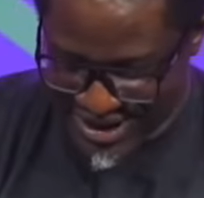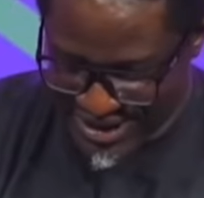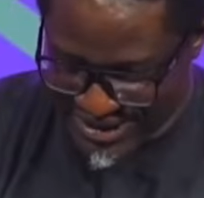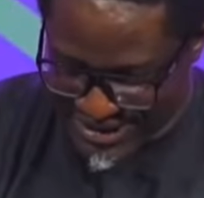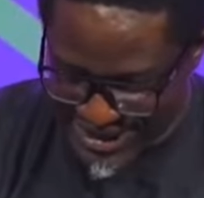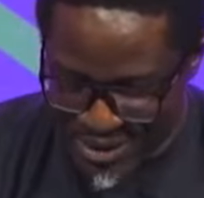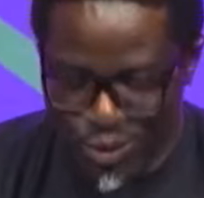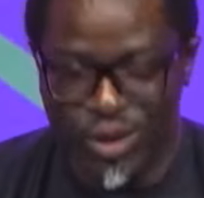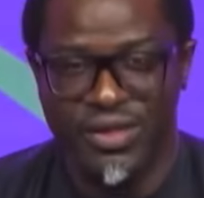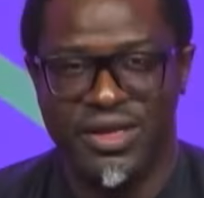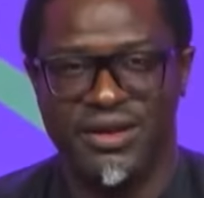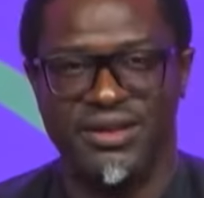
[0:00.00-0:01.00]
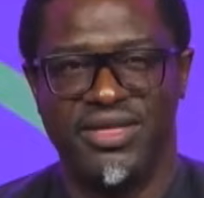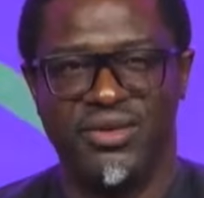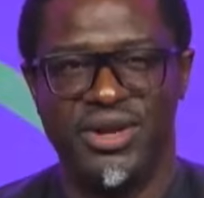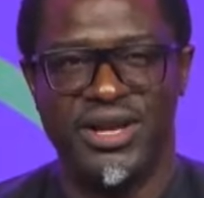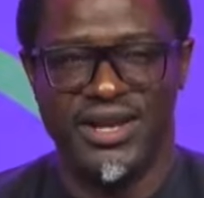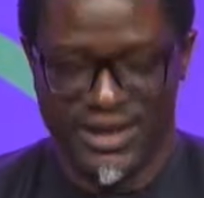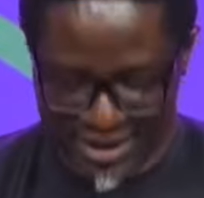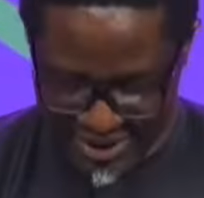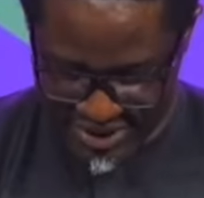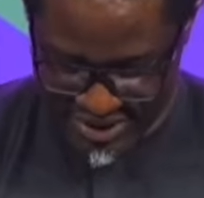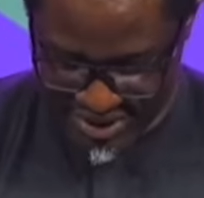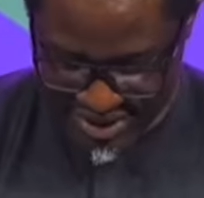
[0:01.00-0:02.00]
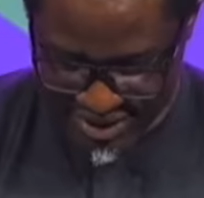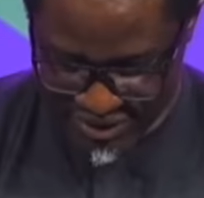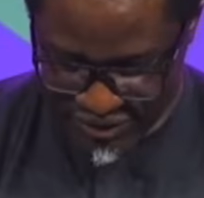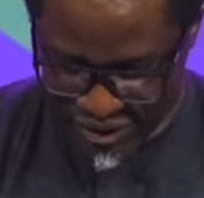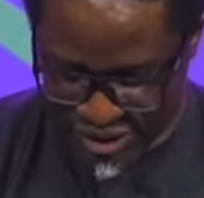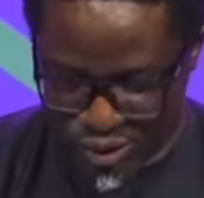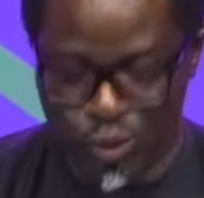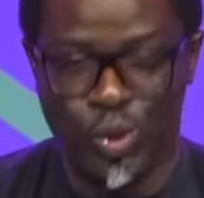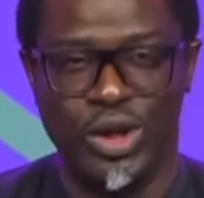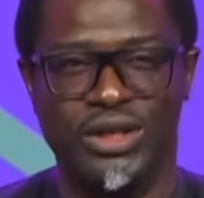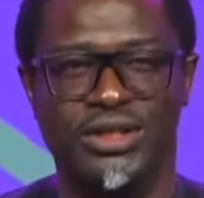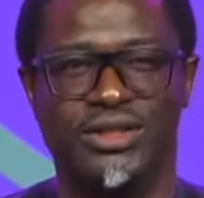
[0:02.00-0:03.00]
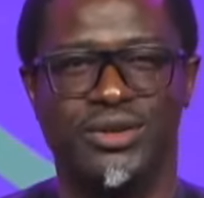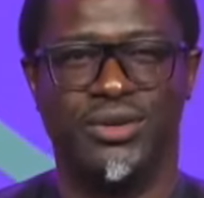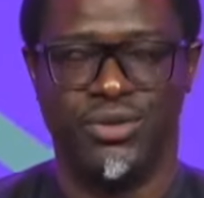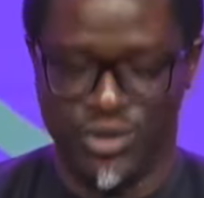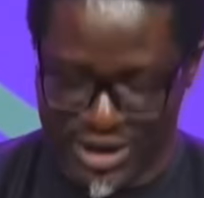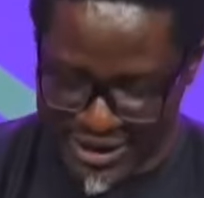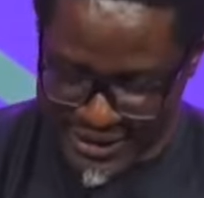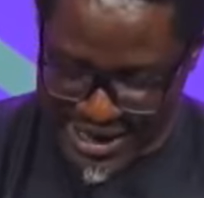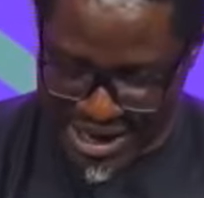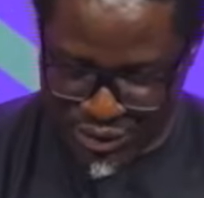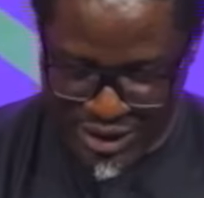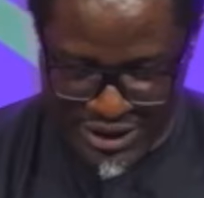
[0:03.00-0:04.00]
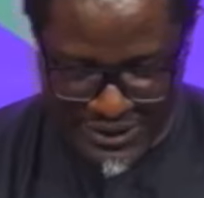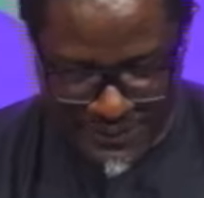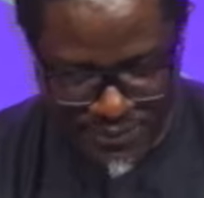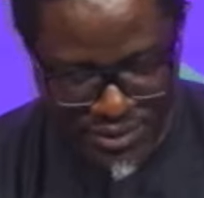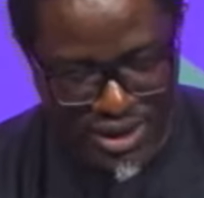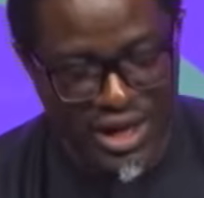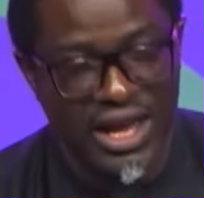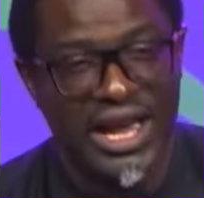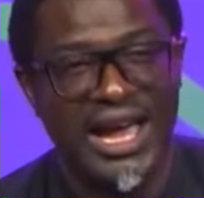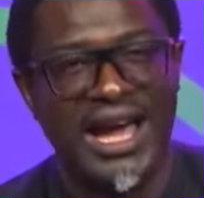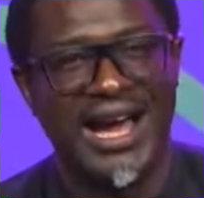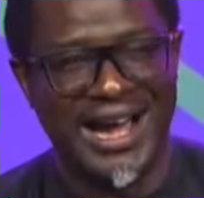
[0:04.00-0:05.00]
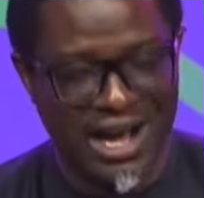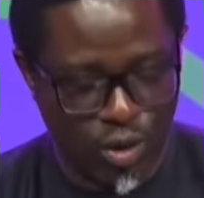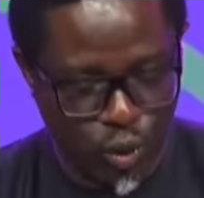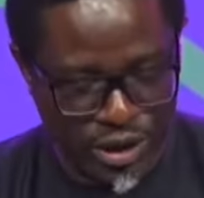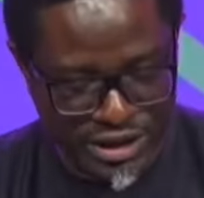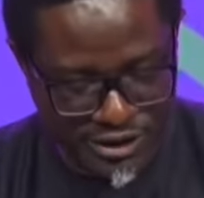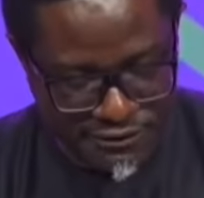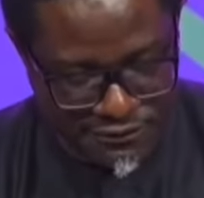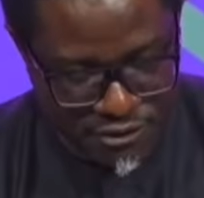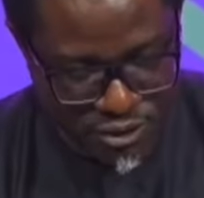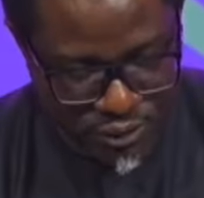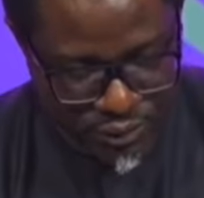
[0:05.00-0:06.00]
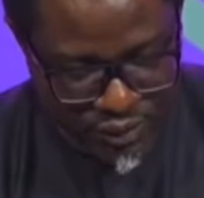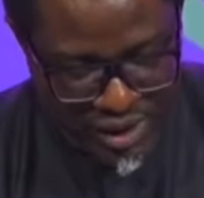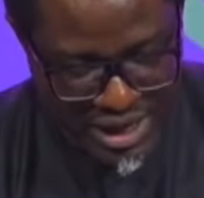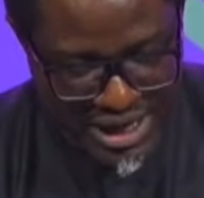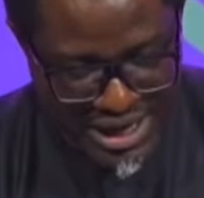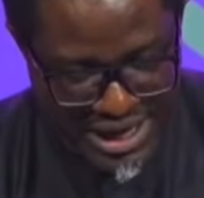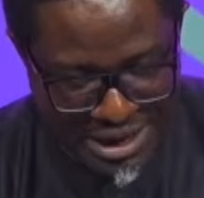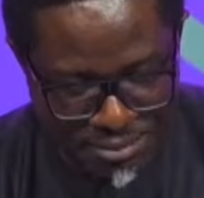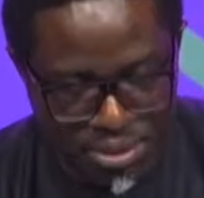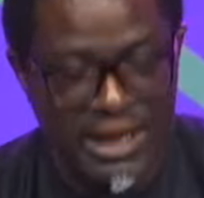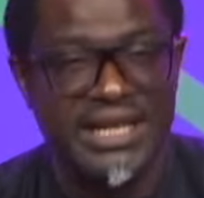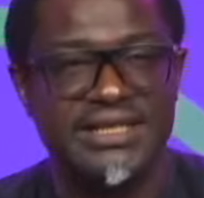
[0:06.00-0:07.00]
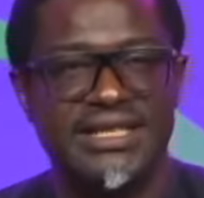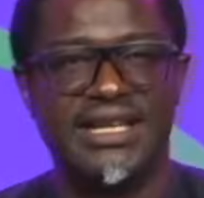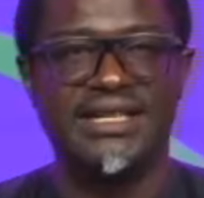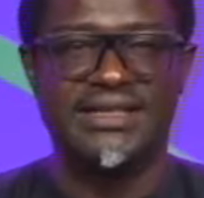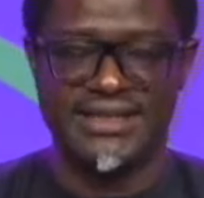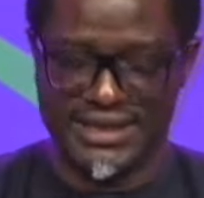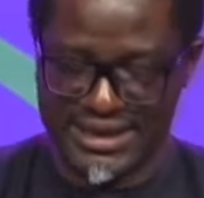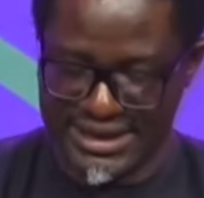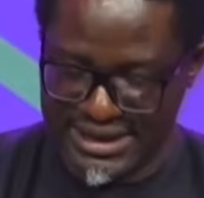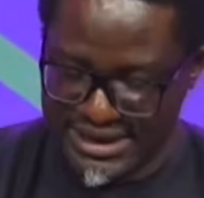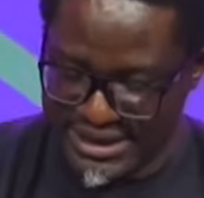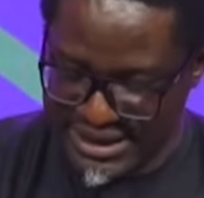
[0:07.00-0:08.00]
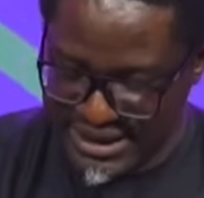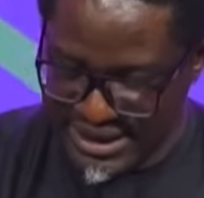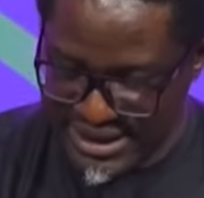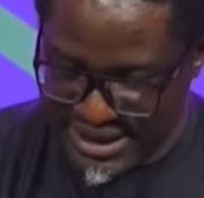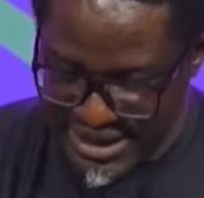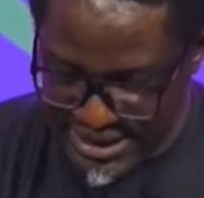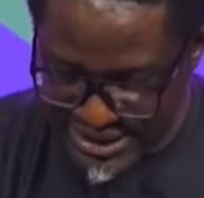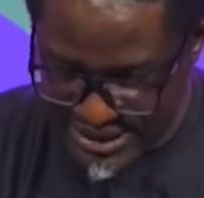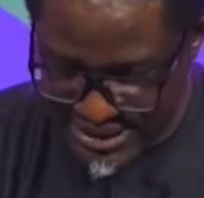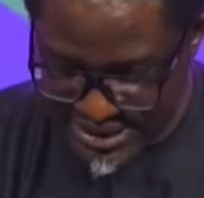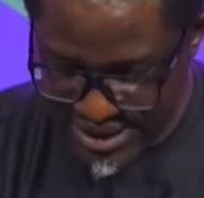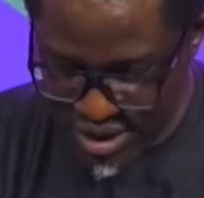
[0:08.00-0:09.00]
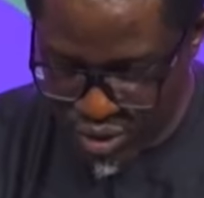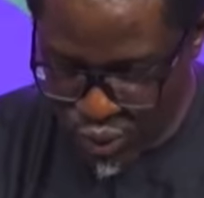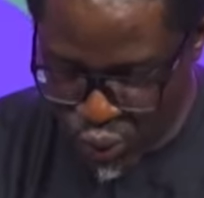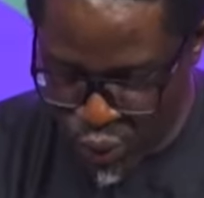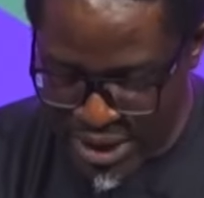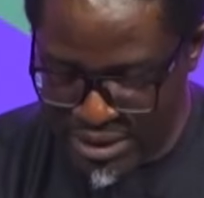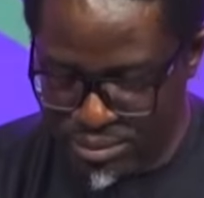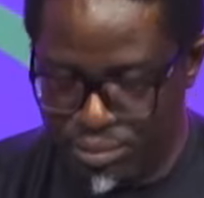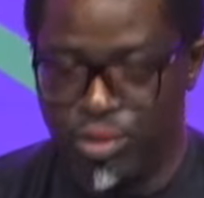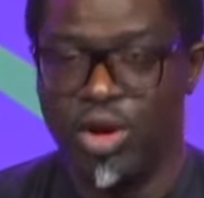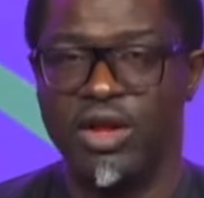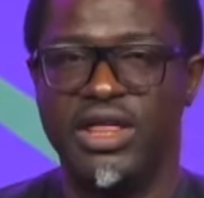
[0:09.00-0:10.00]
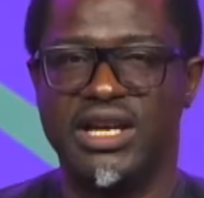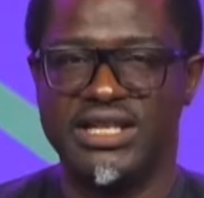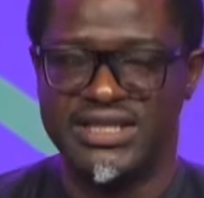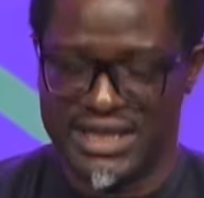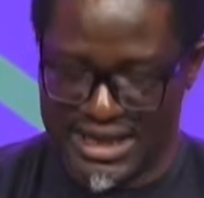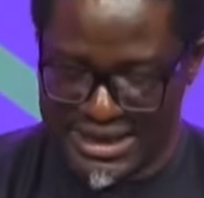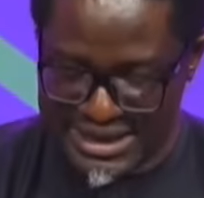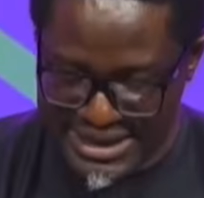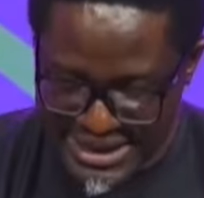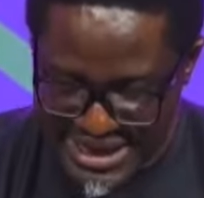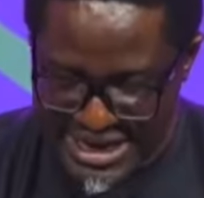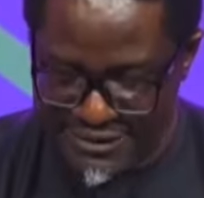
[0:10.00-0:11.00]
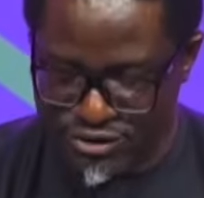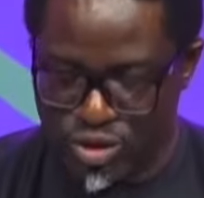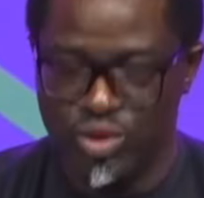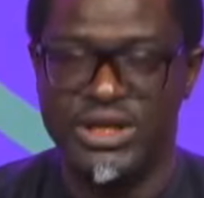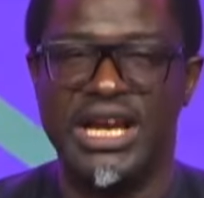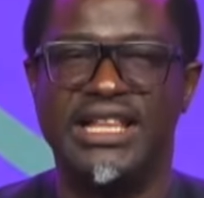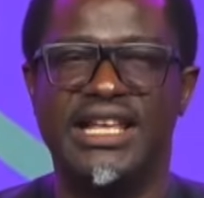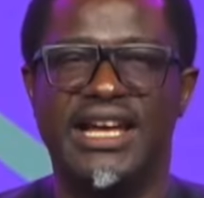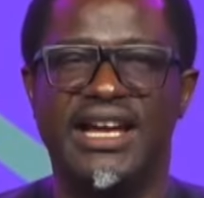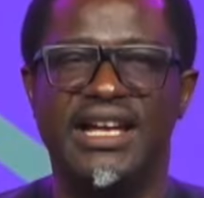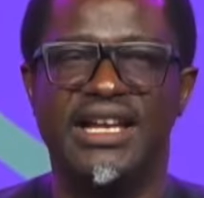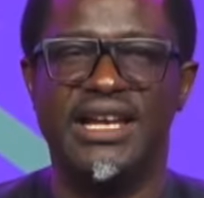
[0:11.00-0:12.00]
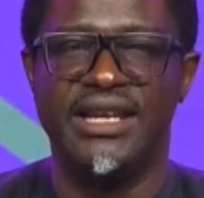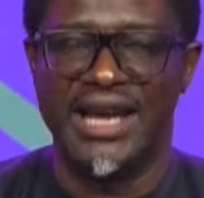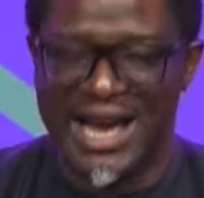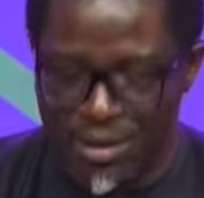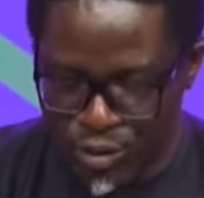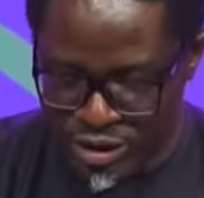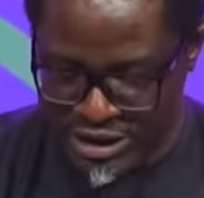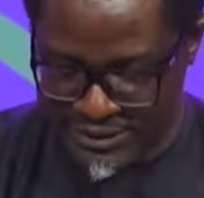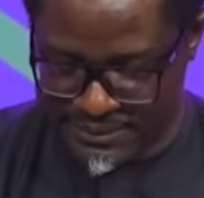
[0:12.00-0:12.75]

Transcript: Psalm 133, verse 1 to 3, I read. How wonderful and pleasant it is when brothers live together in harmony.